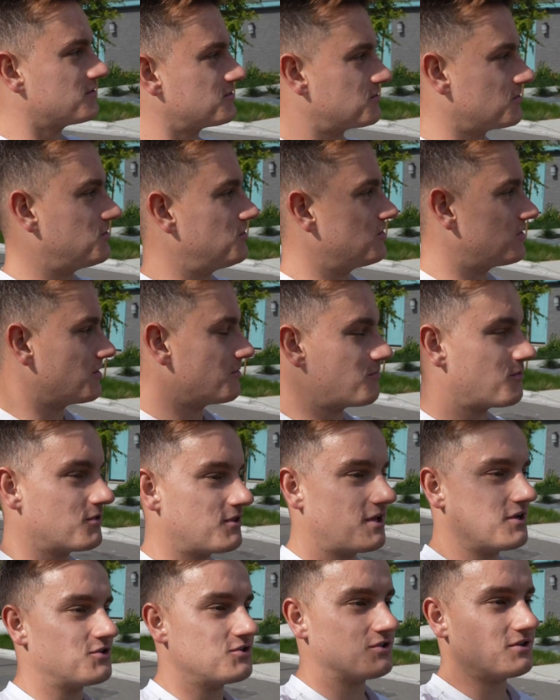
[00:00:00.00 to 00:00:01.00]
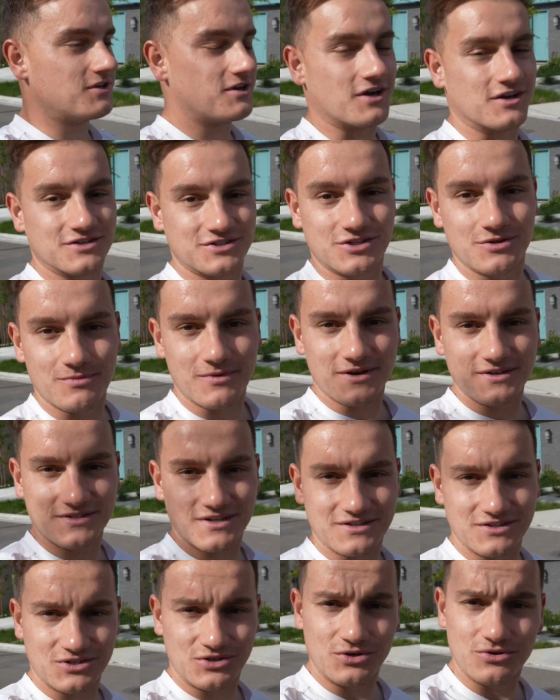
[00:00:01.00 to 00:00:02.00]
so you can potentially customize
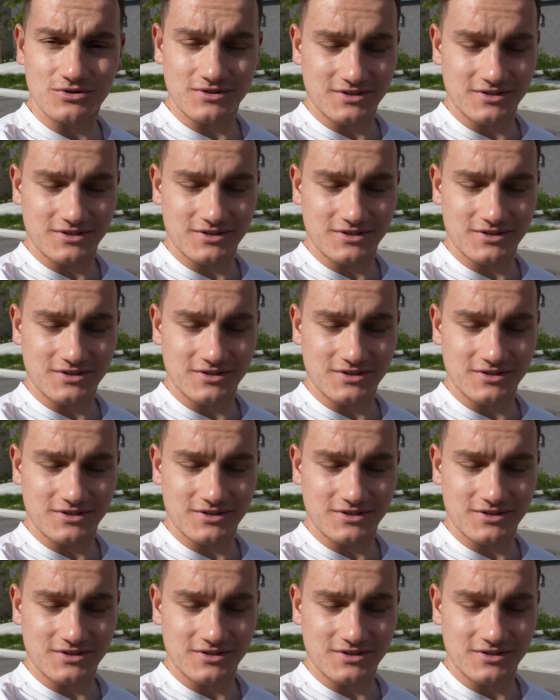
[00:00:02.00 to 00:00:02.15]
it to your